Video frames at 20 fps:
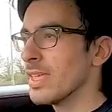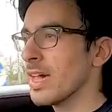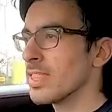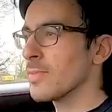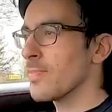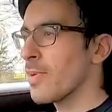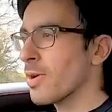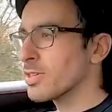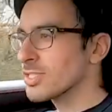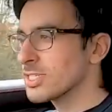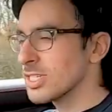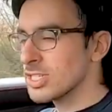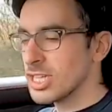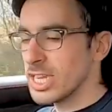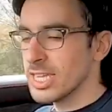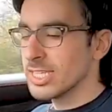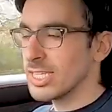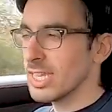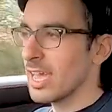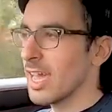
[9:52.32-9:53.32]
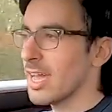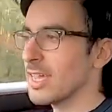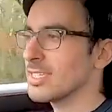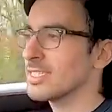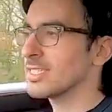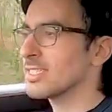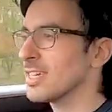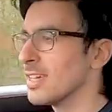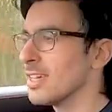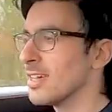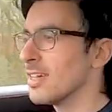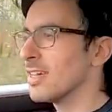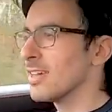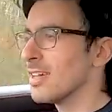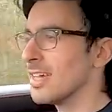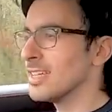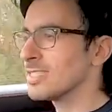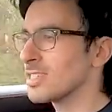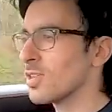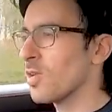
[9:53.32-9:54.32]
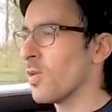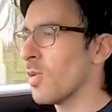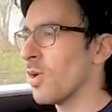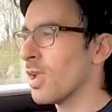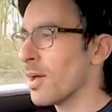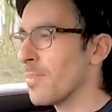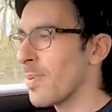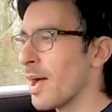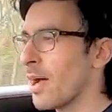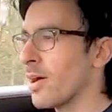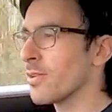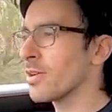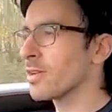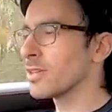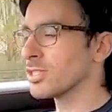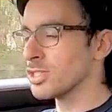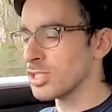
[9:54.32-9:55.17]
Now the Boxster G T S is all about